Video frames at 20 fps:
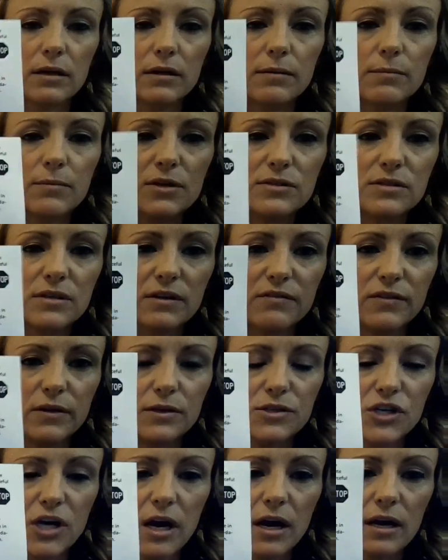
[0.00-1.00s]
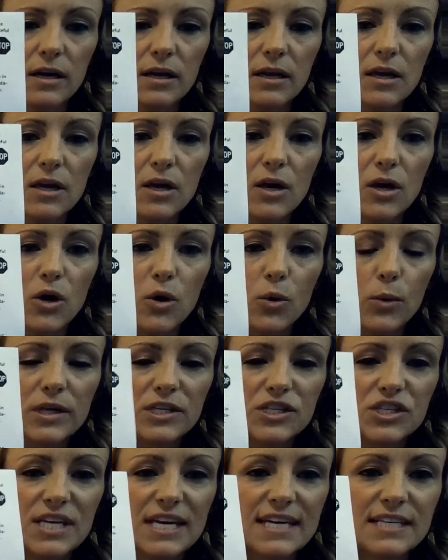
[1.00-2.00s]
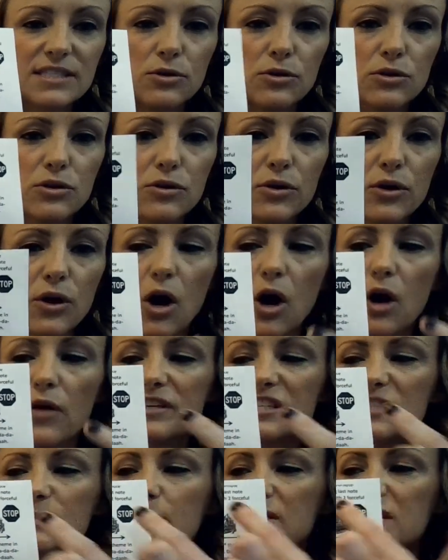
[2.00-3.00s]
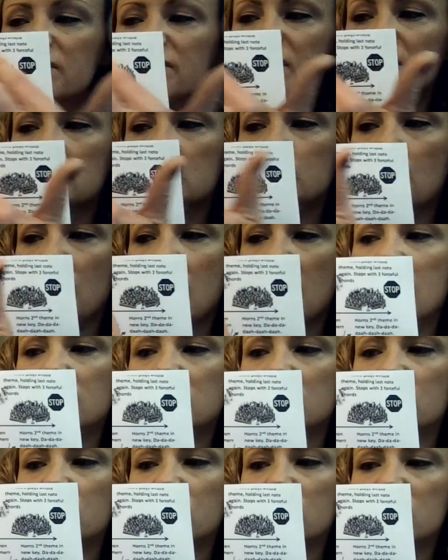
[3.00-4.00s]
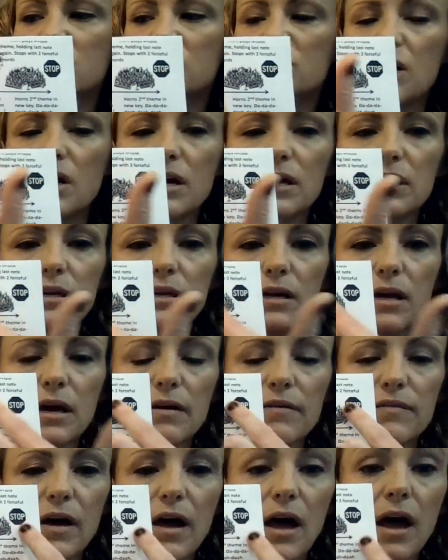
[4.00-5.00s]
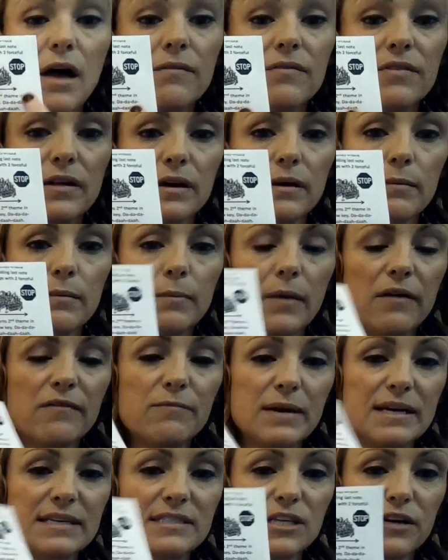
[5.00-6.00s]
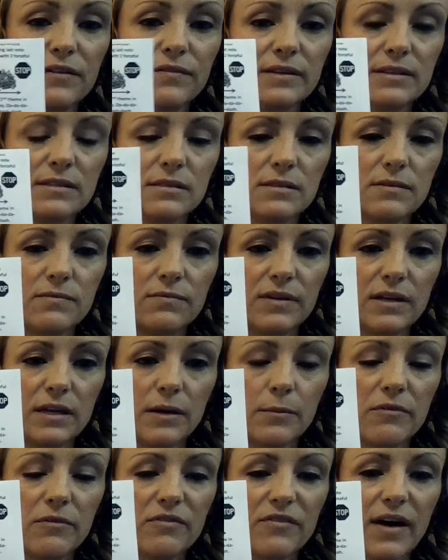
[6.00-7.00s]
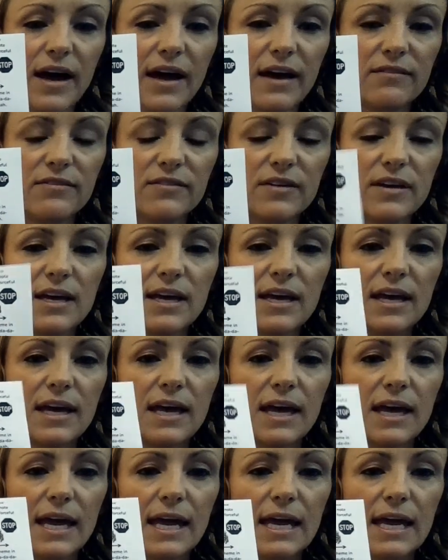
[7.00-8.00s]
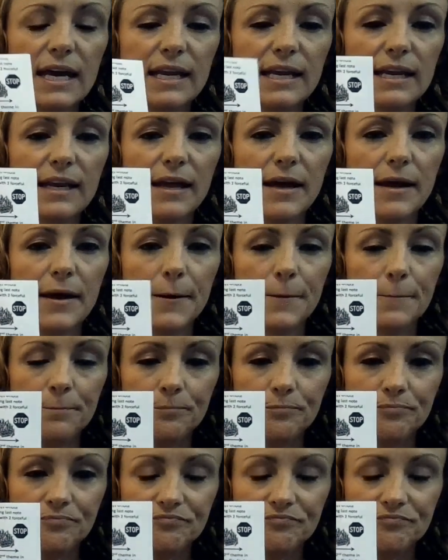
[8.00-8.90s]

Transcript: a music flowchart, which takes you through all the specific spots. Here's the start of Beethoven's Symphony Number 5, and